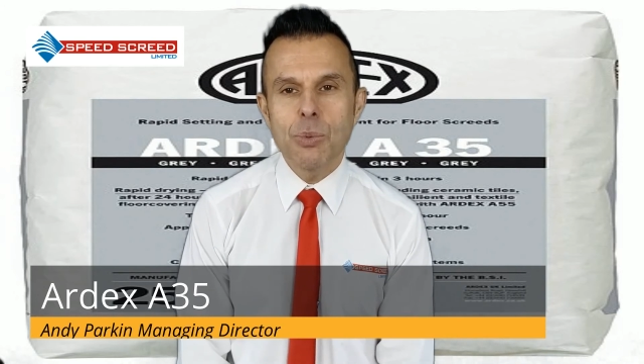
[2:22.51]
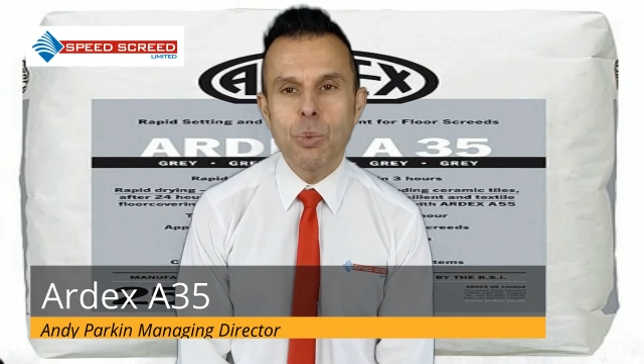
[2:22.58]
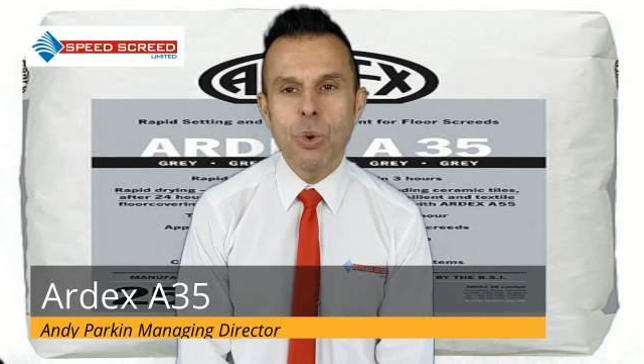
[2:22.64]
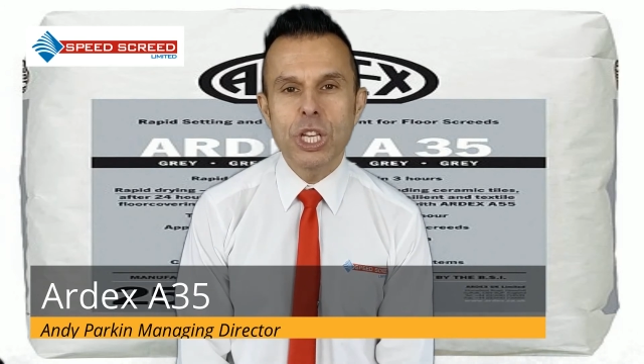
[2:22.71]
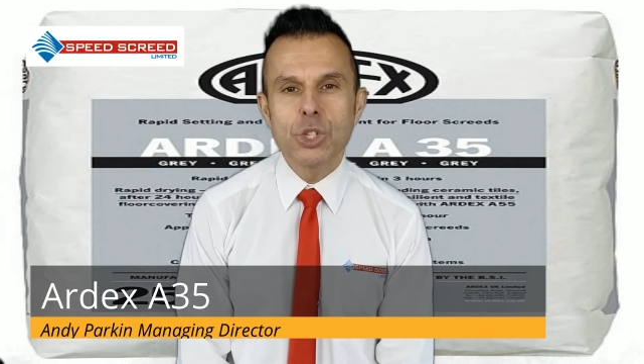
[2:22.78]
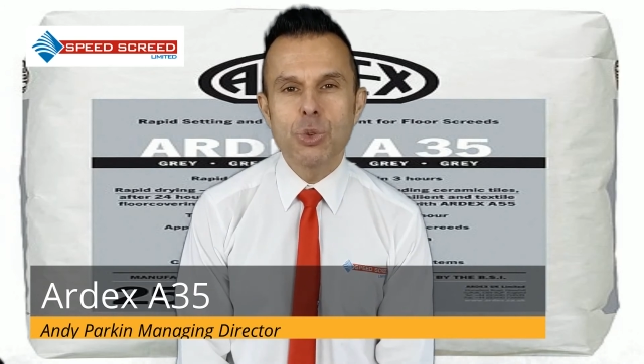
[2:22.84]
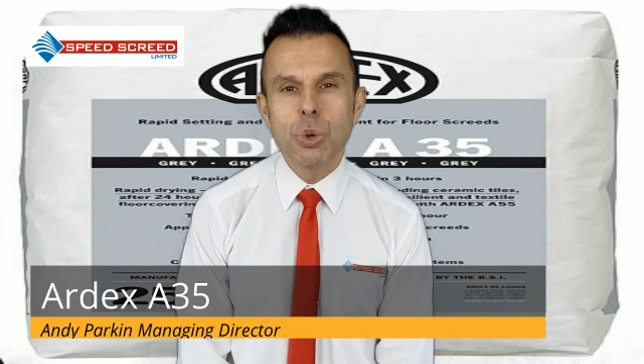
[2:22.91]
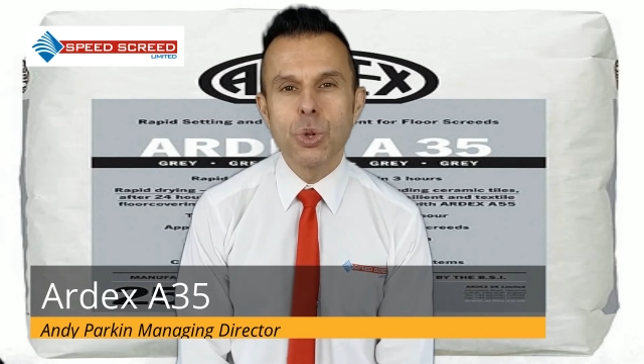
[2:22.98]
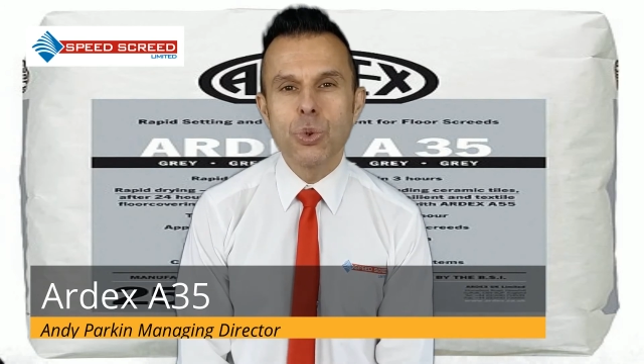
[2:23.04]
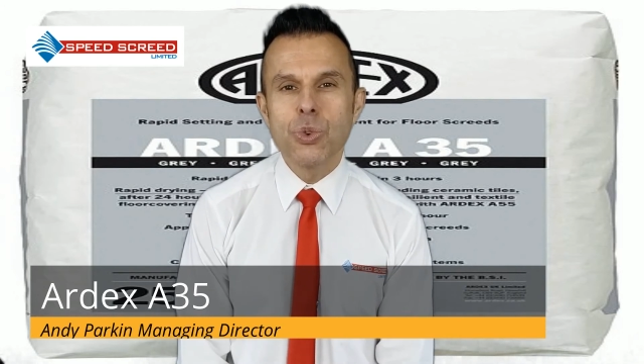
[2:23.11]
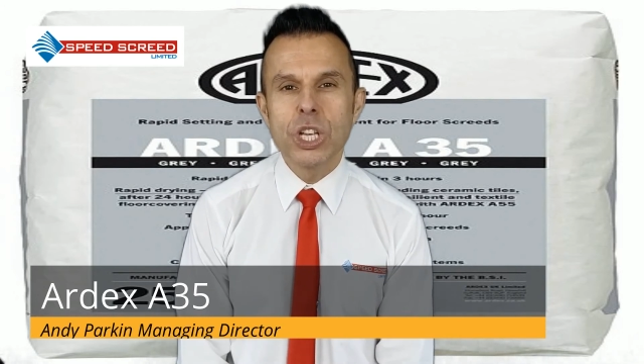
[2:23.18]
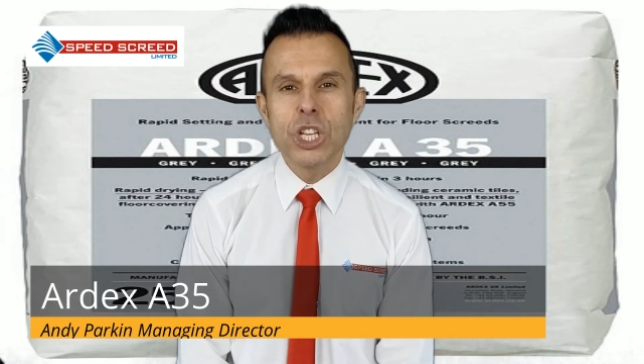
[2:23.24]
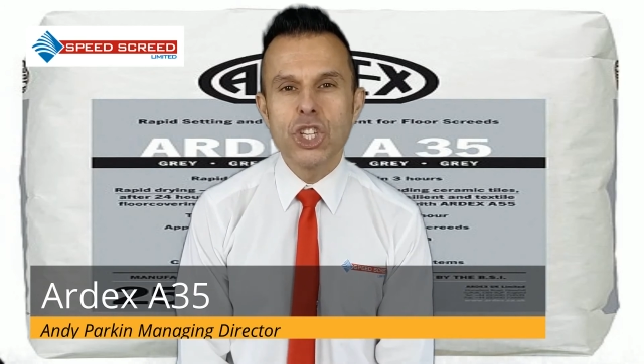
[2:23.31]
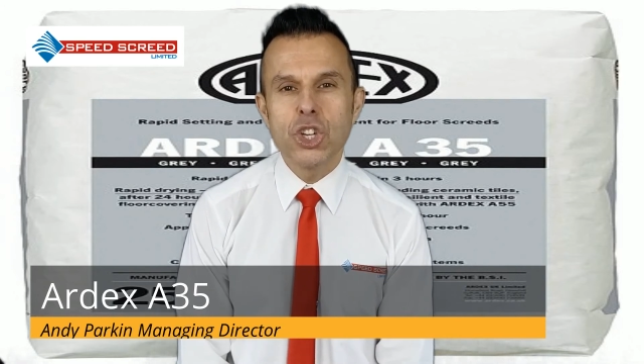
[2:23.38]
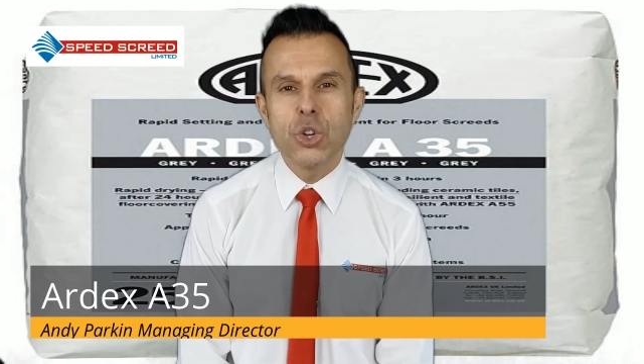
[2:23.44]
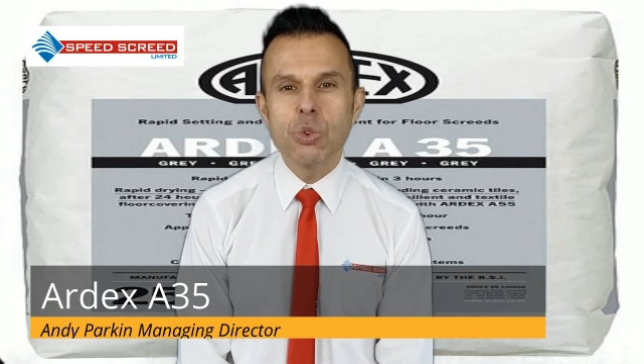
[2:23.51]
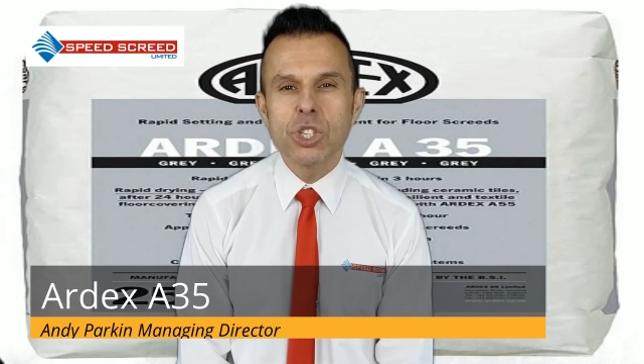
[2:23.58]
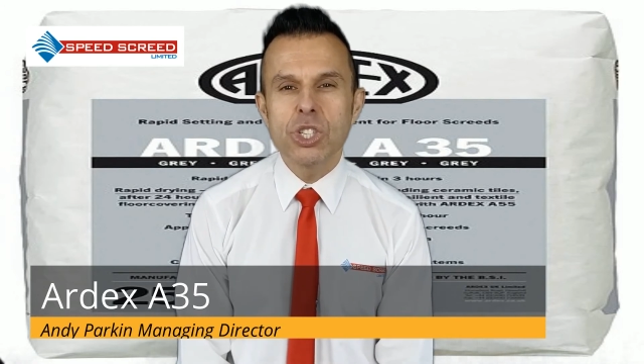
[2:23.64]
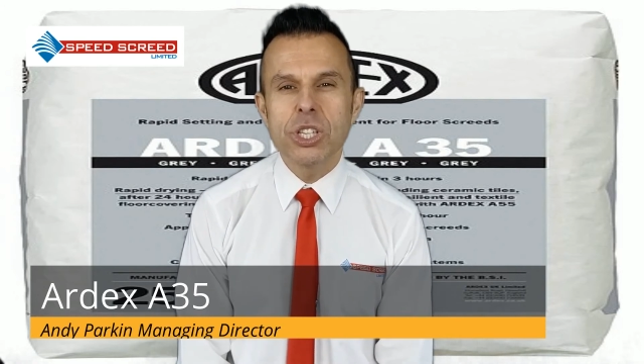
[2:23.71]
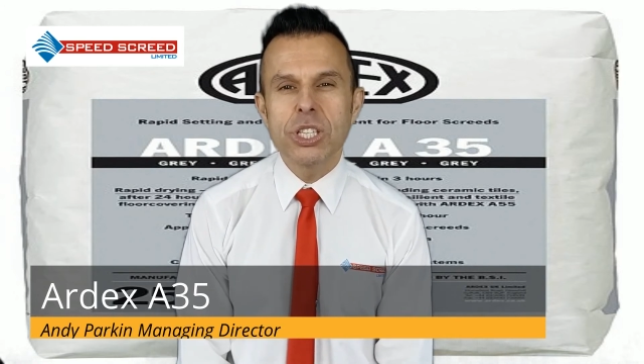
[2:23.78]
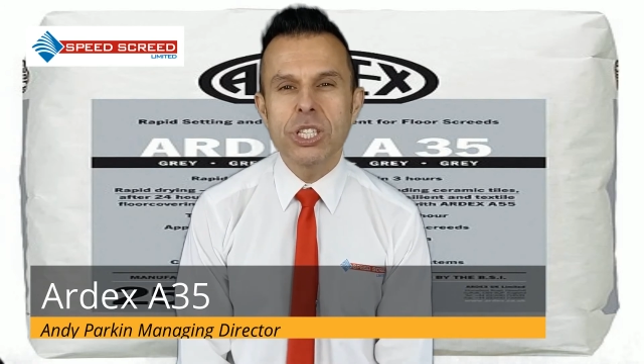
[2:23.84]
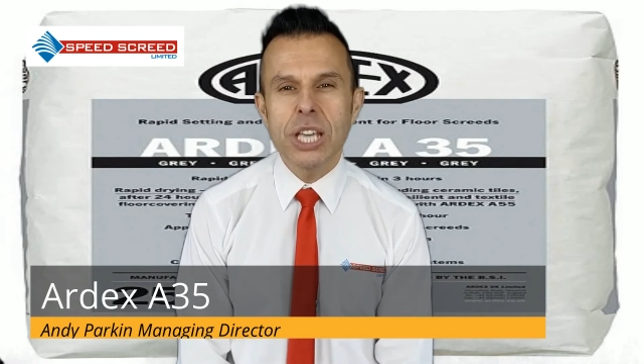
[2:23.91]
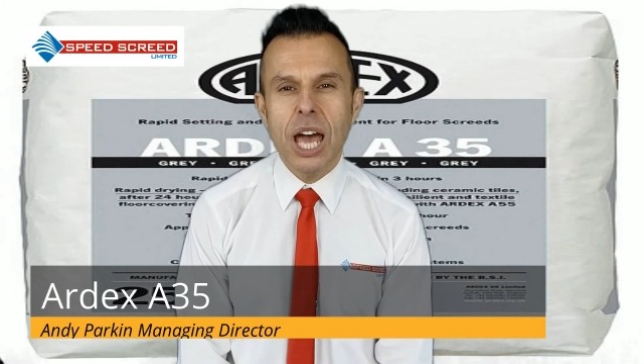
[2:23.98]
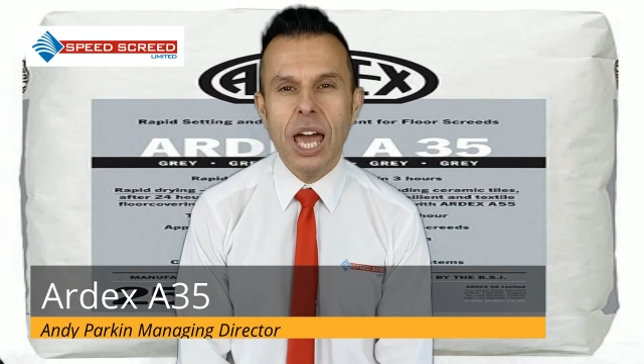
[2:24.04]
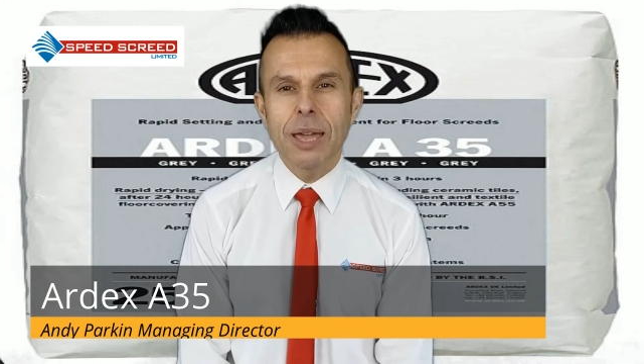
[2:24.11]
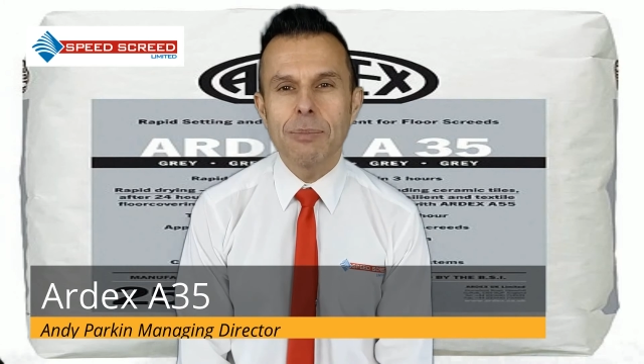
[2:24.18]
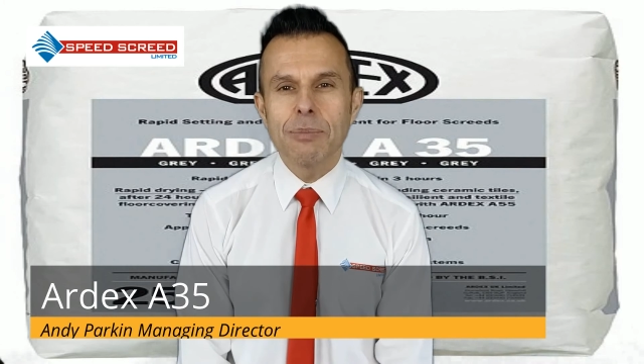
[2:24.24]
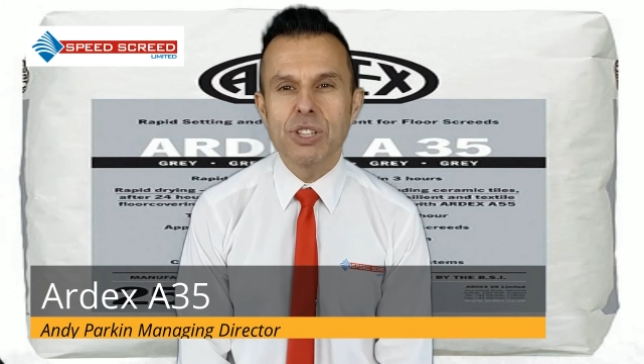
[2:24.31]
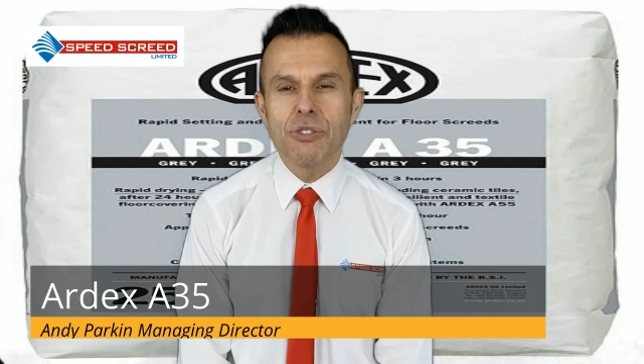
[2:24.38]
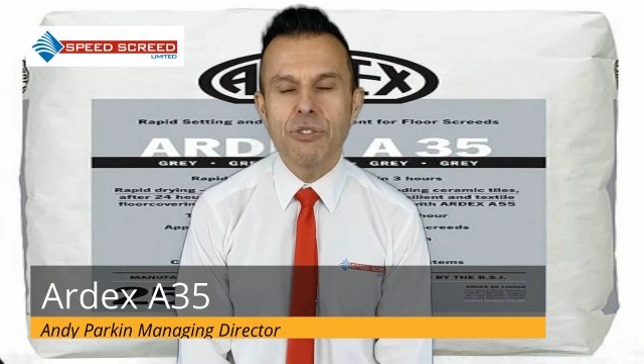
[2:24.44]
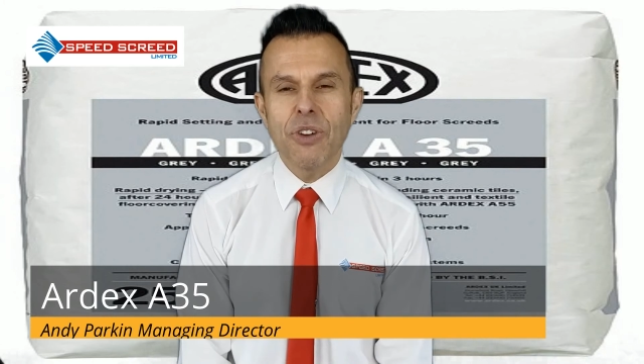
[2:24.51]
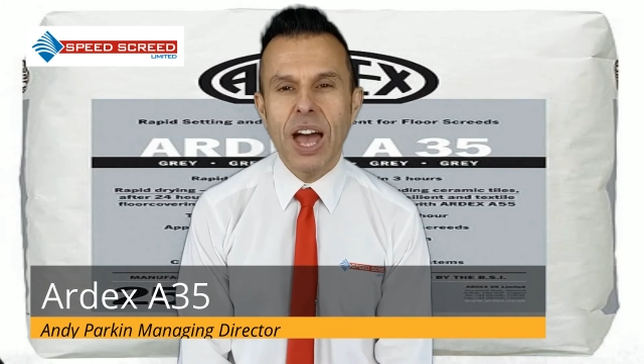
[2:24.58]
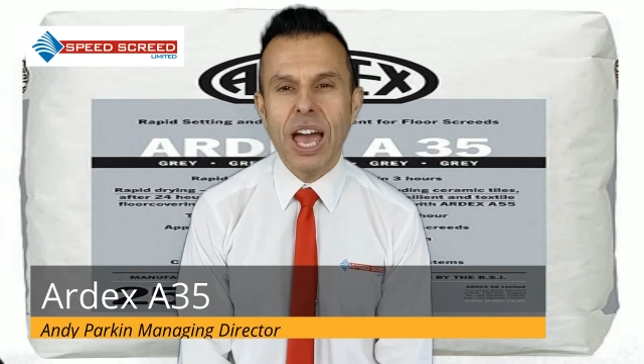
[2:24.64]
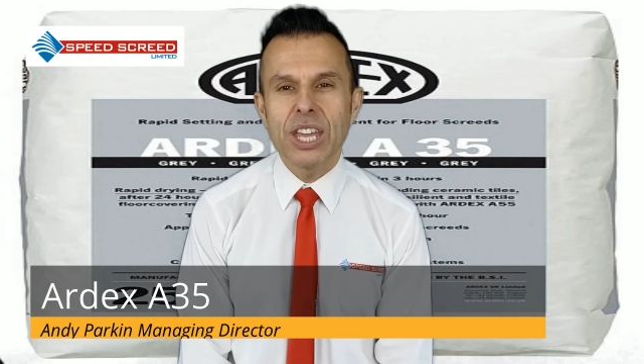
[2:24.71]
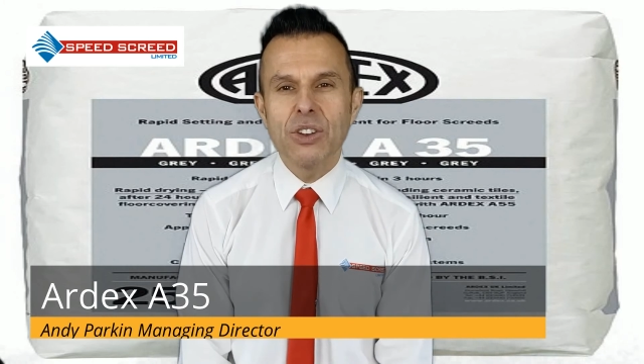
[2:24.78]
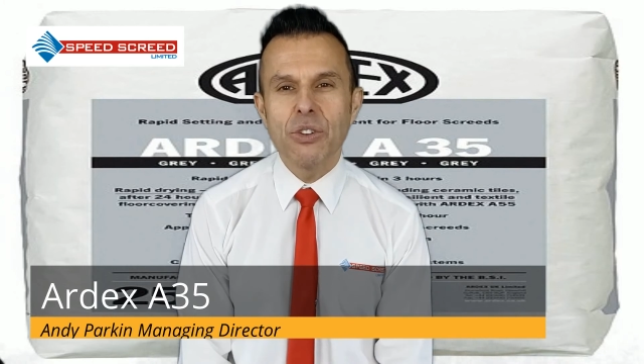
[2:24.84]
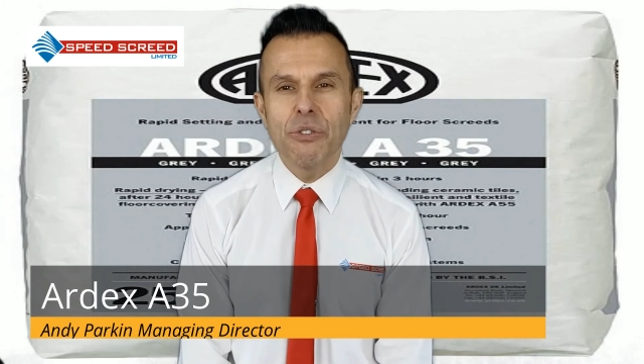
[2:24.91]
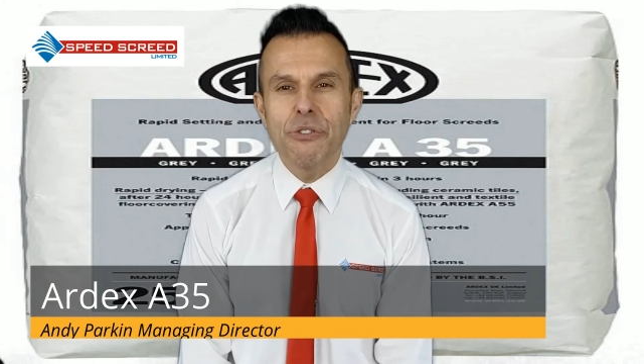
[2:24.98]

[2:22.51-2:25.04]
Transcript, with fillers: which will reduce the time to final